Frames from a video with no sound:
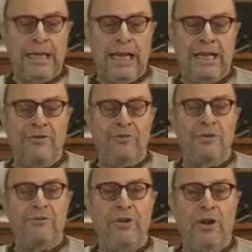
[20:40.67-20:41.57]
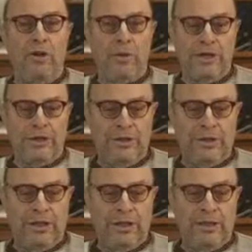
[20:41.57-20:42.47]
and if we follow it,
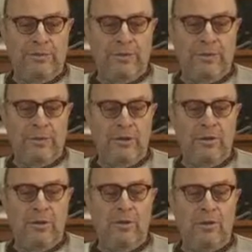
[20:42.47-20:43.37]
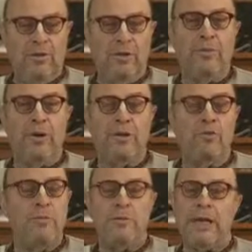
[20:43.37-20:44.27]
the body
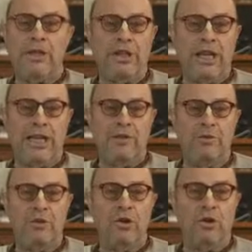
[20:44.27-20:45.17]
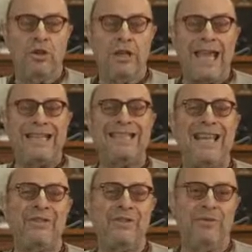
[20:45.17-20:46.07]
will be maintained, but not
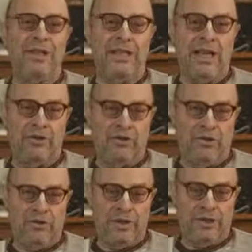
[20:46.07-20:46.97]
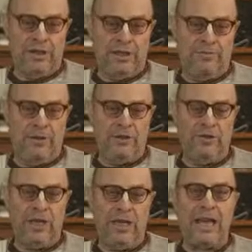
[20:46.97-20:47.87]
excessively luxuriantly,
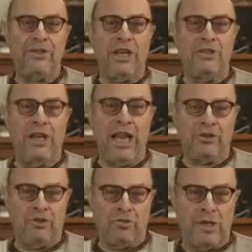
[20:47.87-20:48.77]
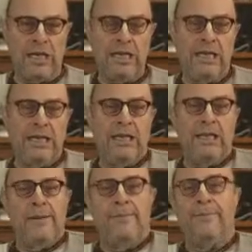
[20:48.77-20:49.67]
because excess luxury
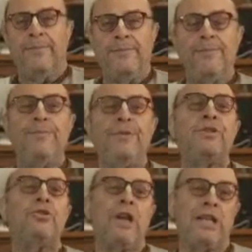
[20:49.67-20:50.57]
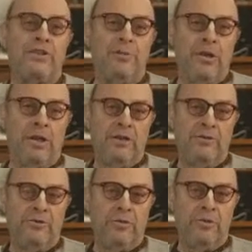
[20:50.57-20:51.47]
distracts the mind
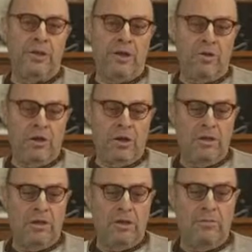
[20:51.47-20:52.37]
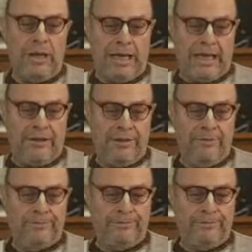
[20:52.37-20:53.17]
from the yoga path.